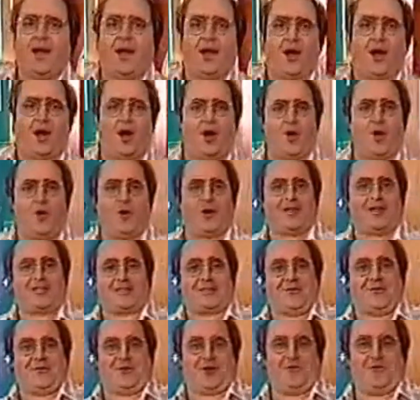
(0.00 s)

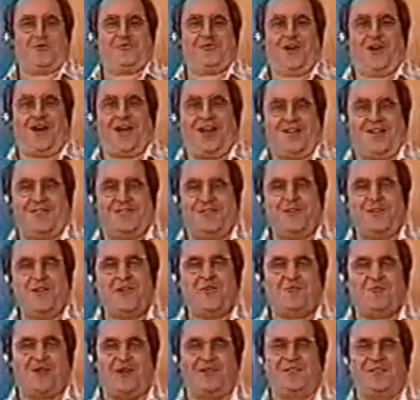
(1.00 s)

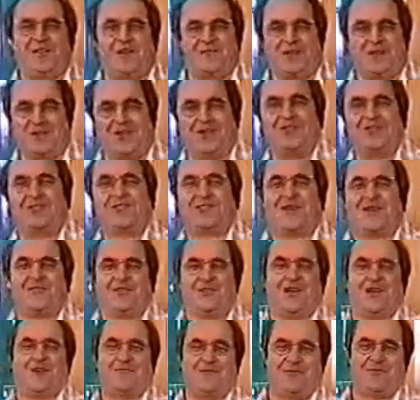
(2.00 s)
08705
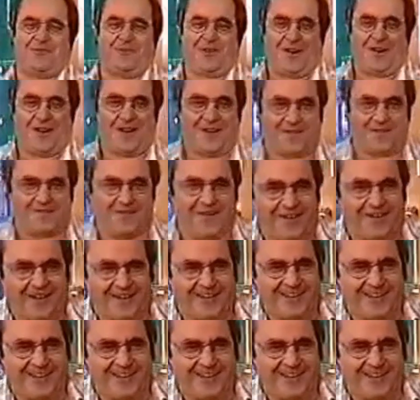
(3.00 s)
100755.